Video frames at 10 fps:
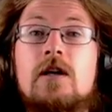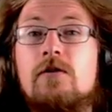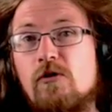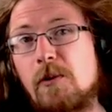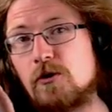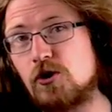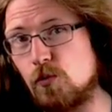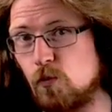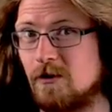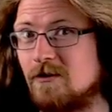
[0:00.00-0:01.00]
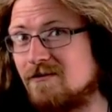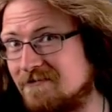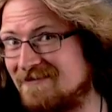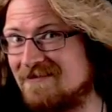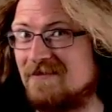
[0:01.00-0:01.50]
Repulsion will
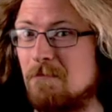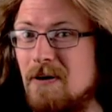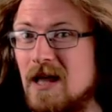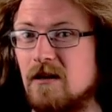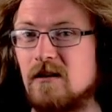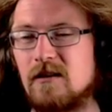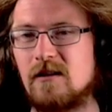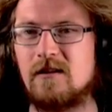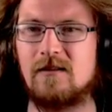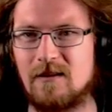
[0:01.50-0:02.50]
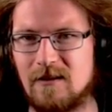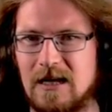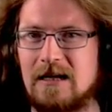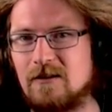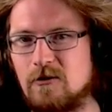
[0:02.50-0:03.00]
bend
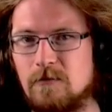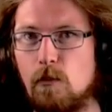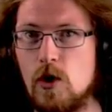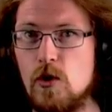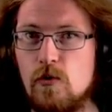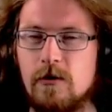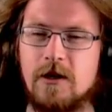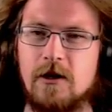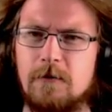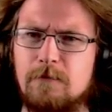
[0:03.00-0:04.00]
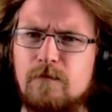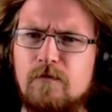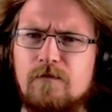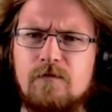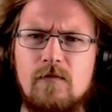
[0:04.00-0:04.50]
that little woo, you know?
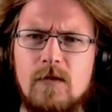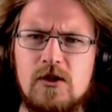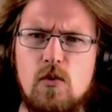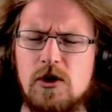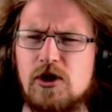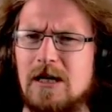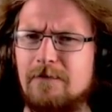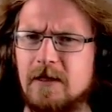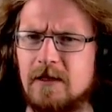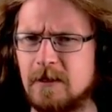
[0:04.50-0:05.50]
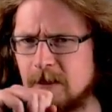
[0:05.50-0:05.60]
So watch out for that.